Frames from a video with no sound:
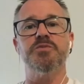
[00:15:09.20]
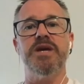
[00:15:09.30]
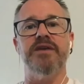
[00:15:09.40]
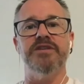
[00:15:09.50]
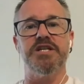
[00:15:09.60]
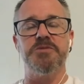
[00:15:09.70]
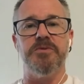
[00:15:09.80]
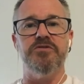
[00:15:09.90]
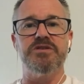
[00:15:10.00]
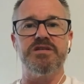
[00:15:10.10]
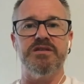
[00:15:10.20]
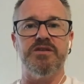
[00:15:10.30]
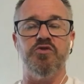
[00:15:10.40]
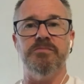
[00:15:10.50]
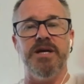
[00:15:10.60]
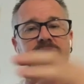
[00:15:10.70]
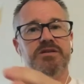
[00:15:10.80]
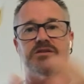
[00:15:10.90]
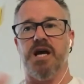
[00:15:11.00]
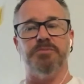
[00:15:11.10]
we haven't experienced it, or maybe a
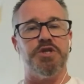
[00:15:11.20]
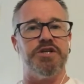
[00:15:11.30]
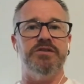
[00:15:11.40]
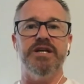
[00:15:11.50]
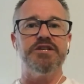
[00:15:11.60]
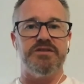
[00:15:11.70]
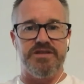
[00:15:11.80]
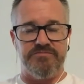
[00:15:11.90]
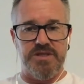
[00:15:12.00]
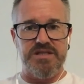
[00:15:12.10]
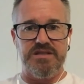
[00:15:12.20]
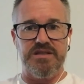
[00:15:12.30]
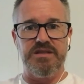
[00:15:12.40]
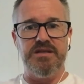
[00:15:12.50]
couple of generations have missed it,